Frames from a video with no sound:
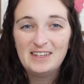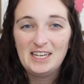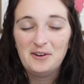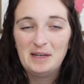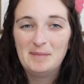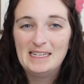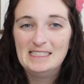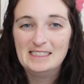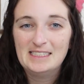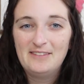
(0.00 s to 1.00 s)
video in my
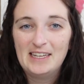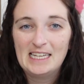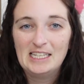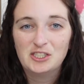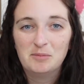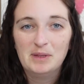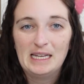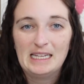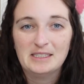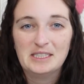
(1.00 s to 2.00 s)
Disney vacation
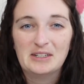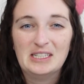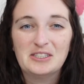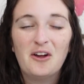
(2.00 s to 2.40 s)
planning series,